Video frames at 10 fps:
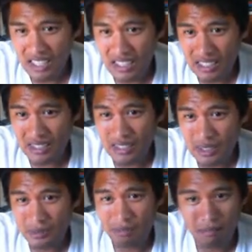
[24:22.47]

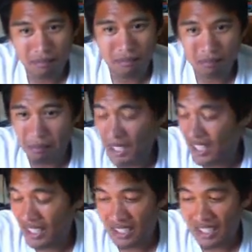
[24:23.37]
Um,
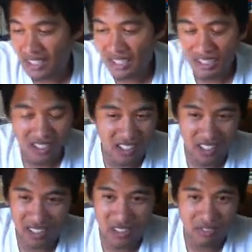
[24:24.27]
man, I, I
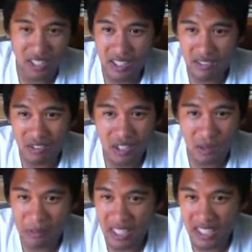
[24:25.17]
called this fight
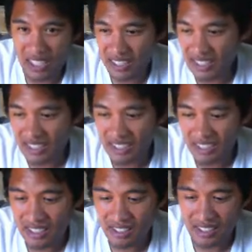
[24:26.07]
really bad, you
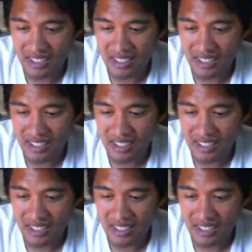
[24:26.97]
know?